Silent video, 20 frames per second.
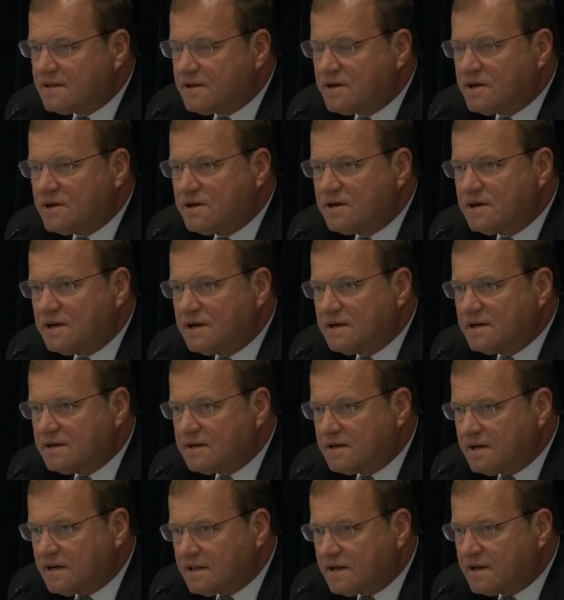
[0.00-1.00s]
No,
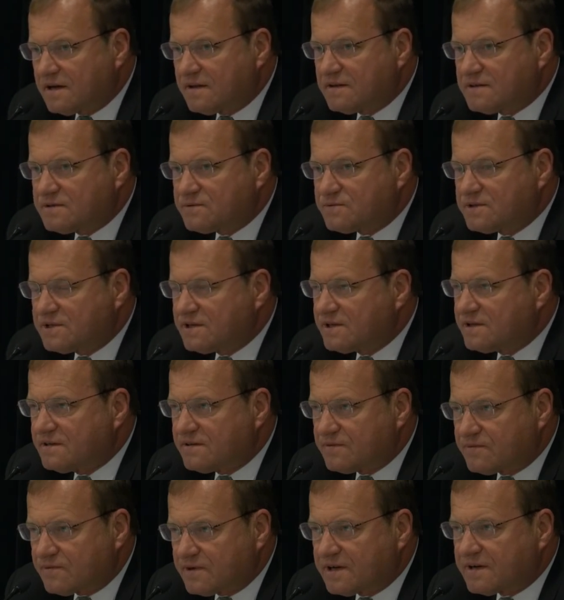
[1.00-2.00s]
a lot of these were done in
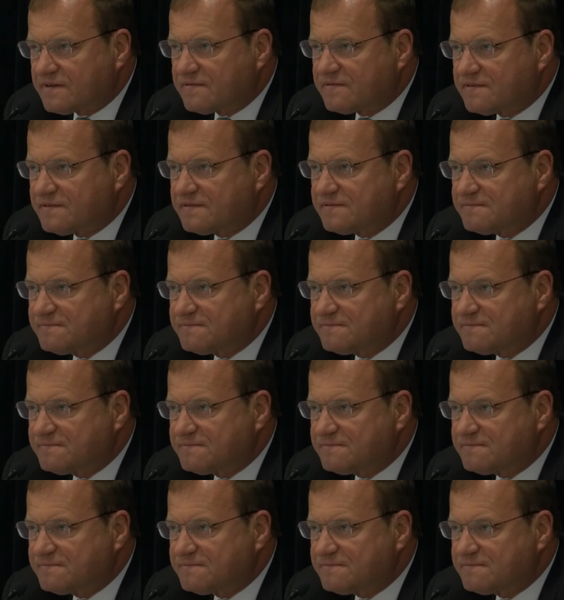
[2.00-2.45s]
the ref.